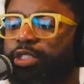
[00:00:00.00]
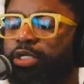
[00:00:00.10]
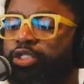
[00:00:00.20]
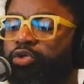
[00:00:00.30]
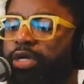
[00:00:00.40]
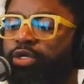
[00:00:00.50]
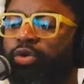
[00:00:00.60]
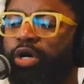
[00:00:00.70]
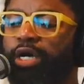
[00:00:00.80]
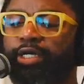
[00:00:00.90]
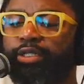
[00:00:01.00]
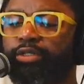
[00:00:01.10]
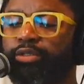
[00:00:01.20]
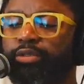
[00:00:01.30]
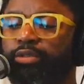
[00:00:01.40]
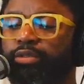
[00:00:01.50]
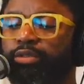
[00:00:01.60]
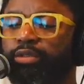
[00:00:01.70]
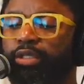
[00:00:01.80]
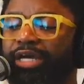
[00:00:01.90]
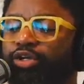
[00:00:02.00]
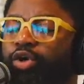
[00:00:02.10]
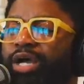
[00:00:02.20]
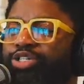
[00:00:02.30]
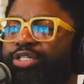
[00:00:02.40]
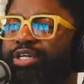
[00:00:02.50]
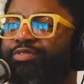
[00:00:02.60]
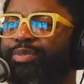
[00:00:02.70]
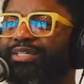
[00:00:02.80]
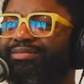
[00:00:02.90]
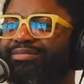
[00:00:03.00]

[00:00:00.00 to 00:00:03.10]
So I know why. I know why she loves me.